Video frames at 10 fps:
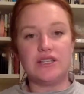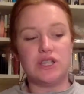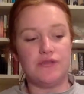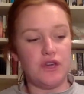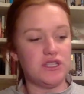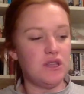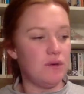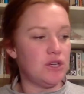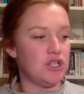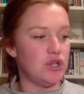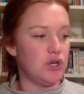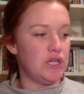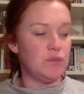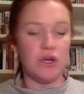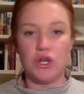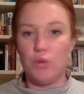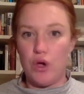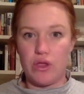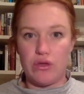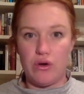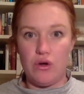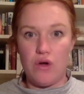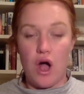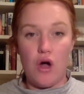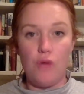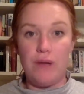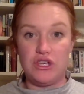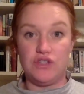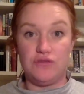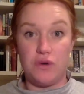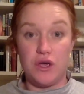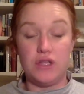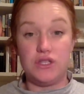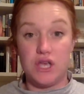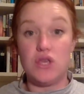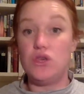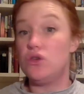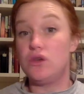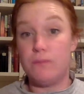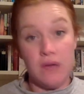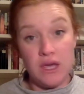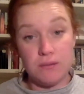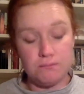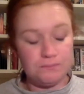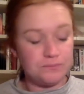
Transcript: so the first thing that we're going to do is we're going to work through a whole bunch of words that you can pick.